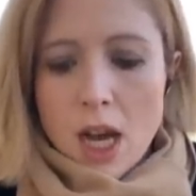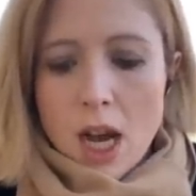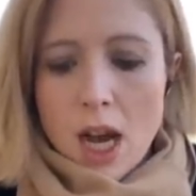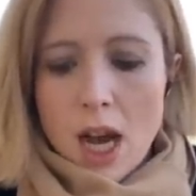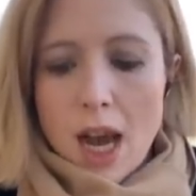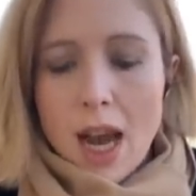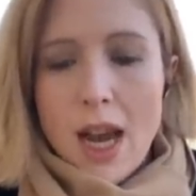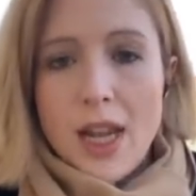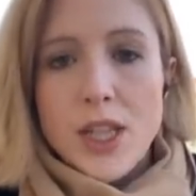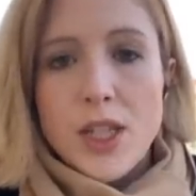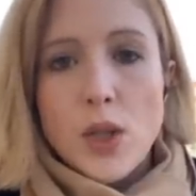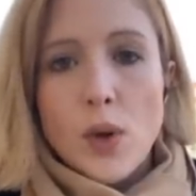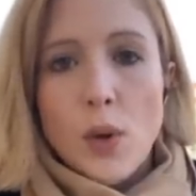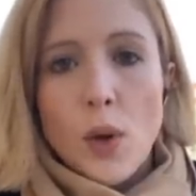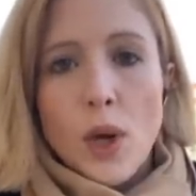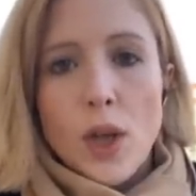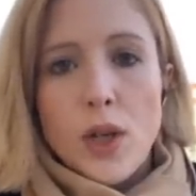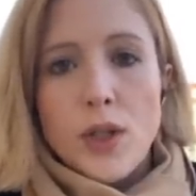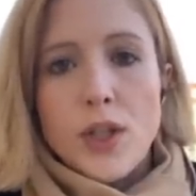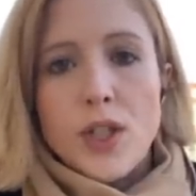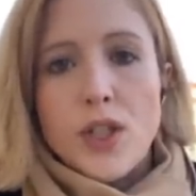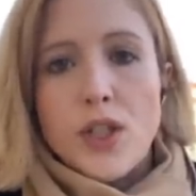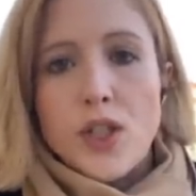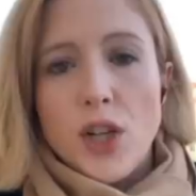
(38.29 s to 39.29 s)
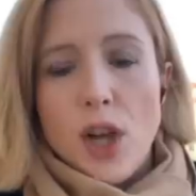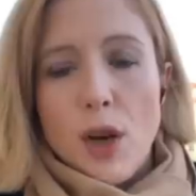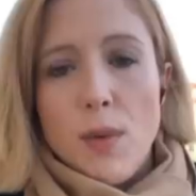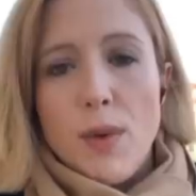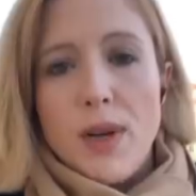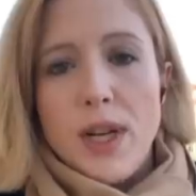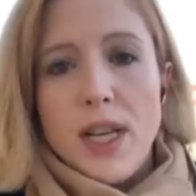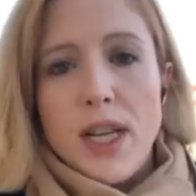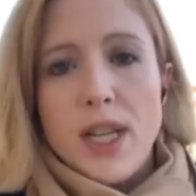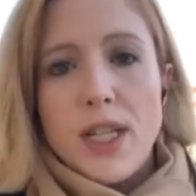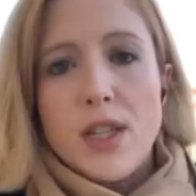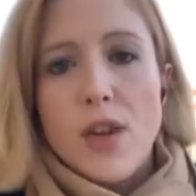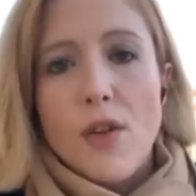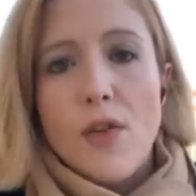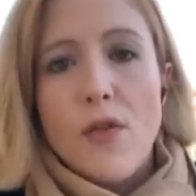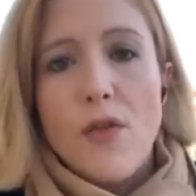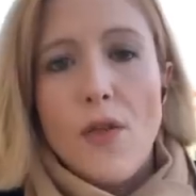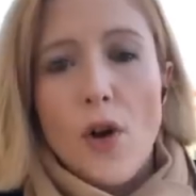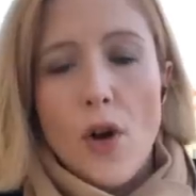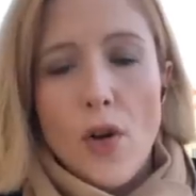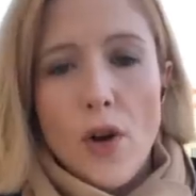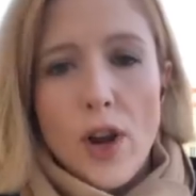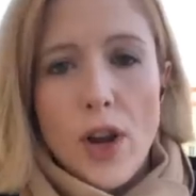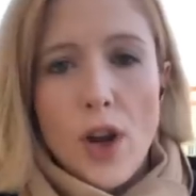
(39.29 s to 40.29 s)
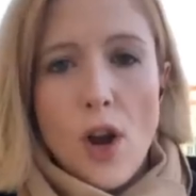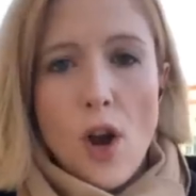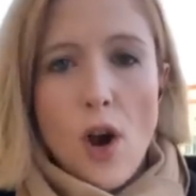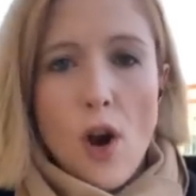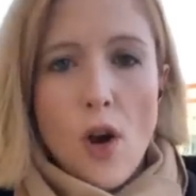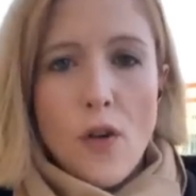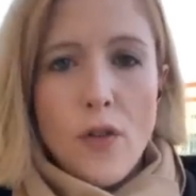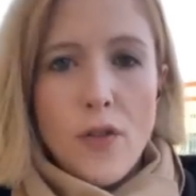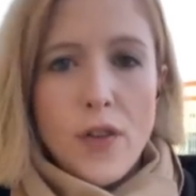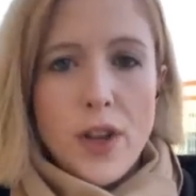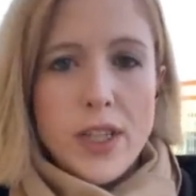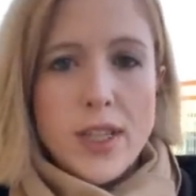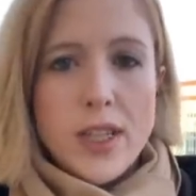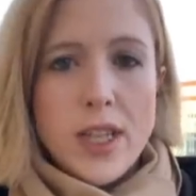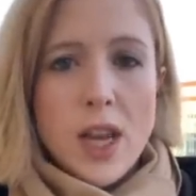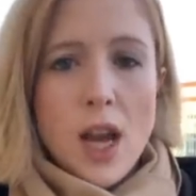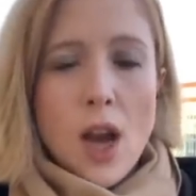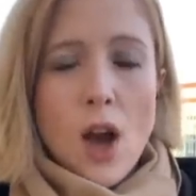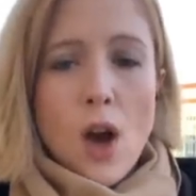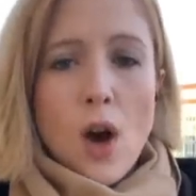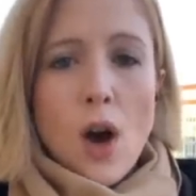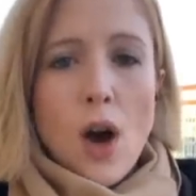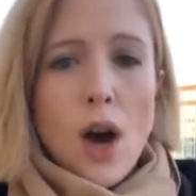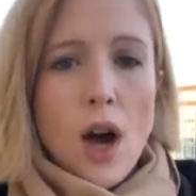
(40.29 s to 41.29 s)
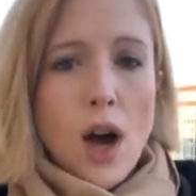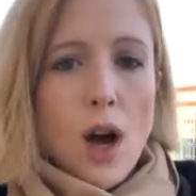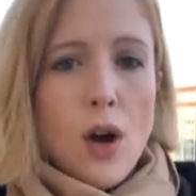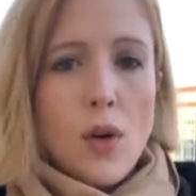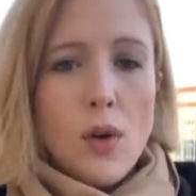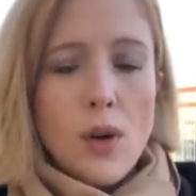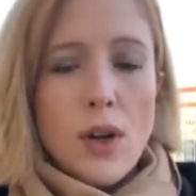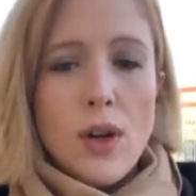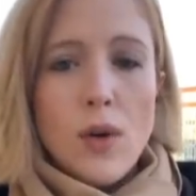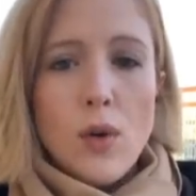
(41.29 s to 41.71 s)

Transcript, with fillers: Uh, end quote. Germany's Foreign Office uh,